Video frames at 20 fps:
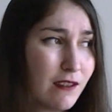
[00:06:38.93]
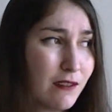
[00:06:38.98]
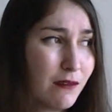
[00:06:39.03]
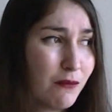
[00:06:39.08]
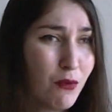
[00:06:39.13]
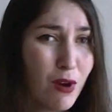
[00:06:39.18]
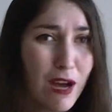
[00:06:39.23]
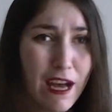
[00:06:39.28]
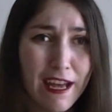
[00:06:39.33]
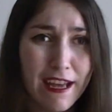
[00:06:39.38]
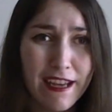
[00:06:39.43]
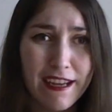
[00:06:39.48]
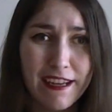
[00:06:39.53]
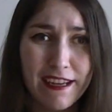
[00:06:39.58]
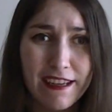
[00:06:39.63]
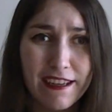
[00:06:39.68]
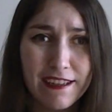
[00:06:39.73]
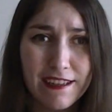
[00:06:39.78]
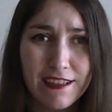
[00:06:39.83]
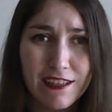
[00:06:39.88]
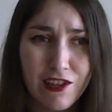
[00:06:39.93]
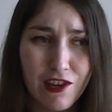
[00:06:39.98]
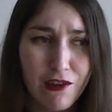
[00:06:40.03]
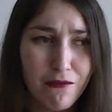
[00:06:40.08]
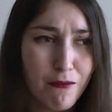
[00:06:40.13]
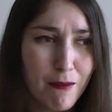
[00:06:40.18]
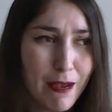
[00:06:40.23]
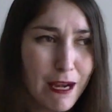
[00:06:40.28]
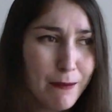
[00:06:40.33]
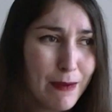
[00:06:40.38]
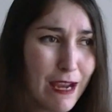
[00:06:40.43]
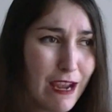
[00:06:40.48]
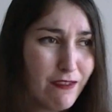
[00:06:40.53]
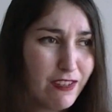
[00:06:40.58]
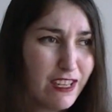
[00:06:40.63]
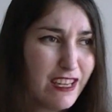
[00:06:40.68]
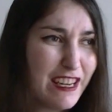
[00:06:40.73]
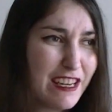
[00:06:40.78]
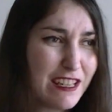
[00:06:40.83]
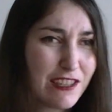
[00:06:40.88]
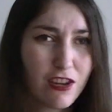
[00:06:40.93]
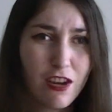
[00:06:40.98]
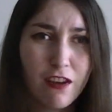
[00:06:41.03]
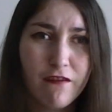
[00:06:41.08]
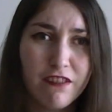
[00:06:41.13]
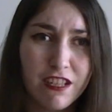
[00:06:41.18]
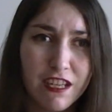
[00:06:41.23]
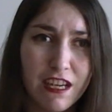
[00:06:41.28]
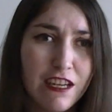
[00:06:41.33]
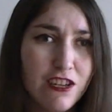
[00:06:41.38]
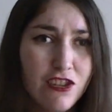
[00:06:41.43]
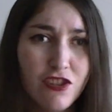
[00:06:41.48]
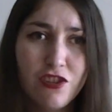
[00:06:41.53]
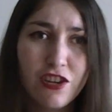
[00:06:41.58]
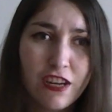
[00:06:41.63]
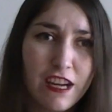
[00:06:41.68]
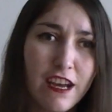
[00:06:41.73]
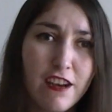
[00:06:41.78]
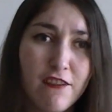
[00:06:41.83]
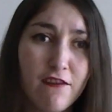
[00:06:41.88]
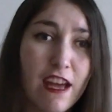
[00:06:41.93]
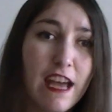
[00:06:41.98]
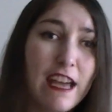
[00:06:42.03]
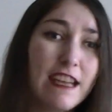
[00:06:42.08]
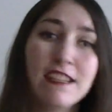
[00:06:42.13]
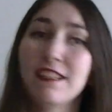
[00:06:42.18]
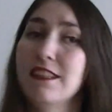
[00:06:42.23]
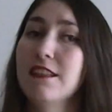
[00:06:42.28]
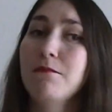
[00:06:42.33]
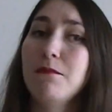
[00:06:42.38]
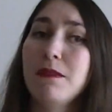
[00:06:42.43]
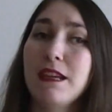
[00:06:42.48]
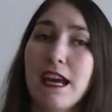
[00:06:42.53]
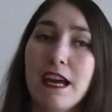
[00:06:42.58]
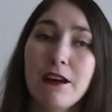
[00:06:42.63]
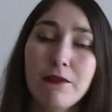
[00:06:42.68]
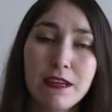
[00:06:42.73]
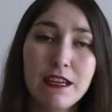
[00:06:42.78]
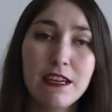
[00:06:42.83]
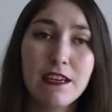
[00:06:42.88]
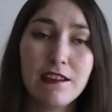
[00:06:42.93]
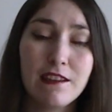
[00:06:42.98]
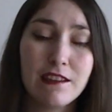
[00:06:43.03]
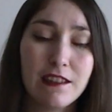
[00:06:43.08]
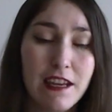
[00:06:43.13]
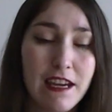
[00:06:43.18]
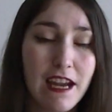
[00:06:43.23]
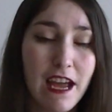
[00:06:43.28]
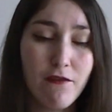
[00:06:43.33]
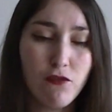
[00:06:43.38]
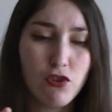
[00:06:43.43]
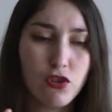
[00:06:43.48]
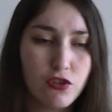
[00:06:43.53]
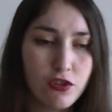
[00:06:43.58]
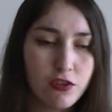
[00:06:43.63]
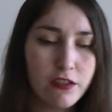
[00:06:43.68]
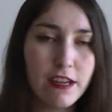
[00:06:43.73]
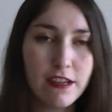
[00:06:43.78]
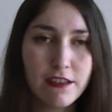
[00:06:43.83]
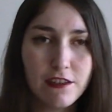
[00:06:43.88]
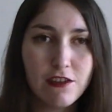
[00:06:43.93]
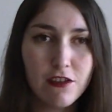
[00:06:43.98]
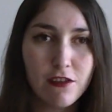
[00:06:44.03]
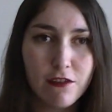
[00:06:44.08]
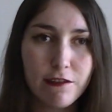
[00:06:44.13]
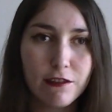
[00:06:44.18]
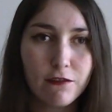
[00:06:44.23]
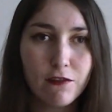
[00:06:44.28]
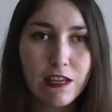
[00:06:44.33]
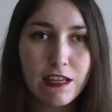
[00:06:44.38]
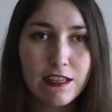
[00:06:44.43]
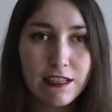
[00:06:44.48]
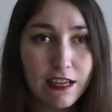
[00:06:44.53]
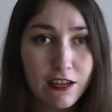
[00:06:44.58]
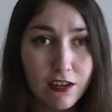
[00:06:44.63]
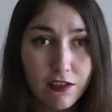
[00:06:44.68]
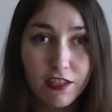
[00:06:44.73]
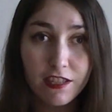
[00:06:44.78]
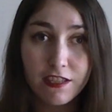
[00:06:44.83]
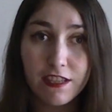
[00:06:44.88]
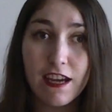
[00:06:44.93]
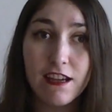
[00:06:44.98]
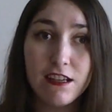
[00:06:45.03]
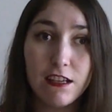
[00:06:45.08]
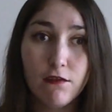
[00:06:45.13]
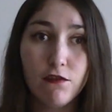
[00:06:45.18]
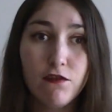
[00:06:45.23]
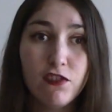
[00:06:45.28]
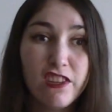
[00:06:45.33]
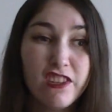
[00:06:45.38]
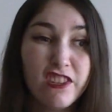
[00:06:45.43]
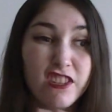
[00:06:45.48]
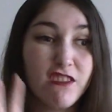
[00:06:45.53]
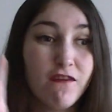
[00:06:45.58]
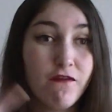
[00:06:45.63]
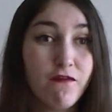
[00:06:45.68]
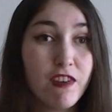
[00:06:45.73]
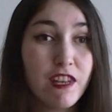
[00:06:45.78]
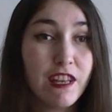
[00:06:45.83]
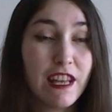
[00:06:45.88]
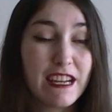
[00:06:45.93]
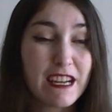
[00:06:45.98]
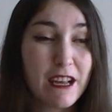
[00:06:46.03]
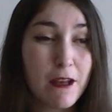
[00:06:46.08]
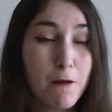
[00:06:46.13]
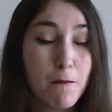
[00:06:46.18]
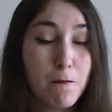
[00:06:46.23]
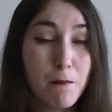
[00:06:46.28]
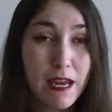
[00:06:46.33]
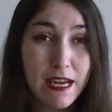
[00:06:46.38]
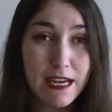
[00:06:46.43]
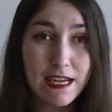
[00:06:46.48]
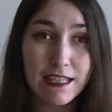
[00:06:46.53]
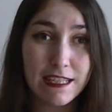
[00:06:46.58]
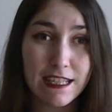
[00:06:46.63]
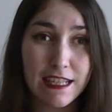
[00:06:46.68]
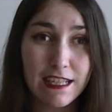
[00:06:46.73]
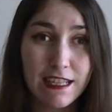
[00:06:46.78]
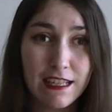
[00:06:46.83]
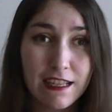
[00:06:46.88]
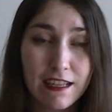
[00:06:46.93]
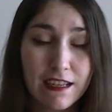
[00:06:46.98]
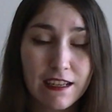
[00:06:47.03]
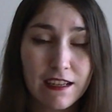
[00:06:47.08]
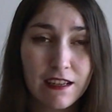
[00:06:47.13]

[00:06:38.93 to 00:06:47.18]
why? You know, we're meant to be having a nice conversation, you're kind of icing me out here because I haven't done any of those things. I understand if you've done something like amazing,